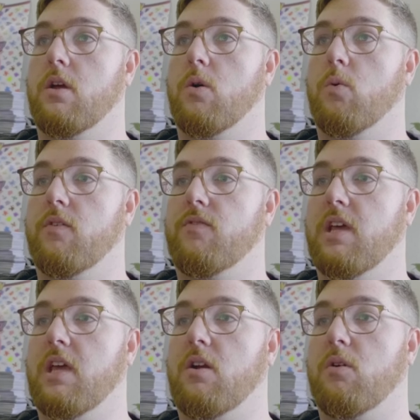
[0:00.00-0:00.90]
What if
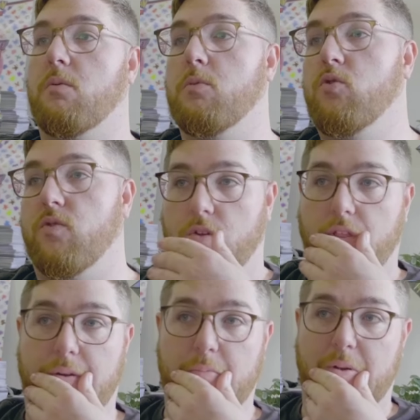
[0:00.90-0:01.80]
they get a removal?
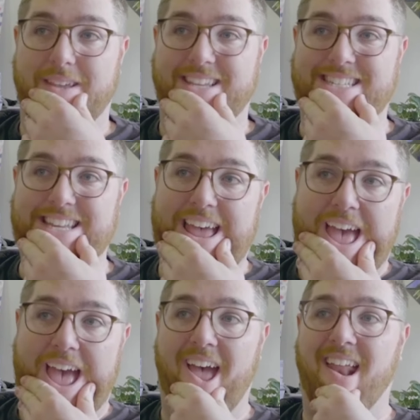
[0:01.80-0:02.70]
Then we'd be
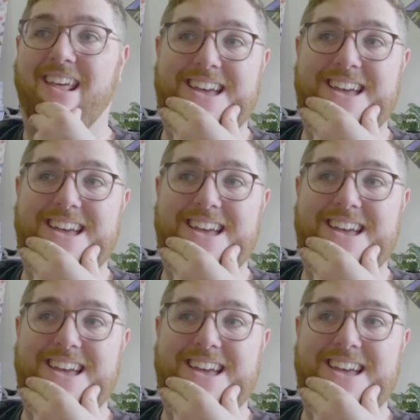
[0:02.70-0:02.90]
sad.